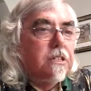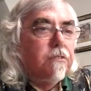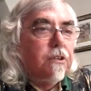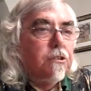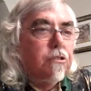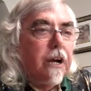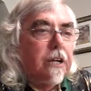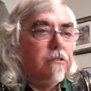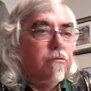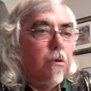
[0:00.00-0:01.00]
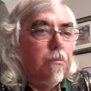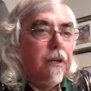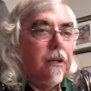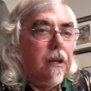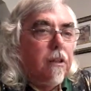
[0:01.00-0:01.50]
of an attractive
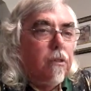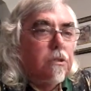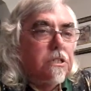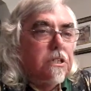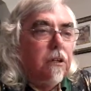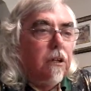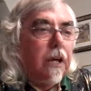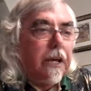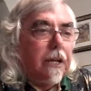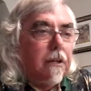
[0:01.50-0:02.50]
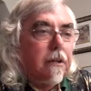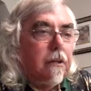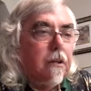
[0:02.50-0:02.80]
woman, though still lined.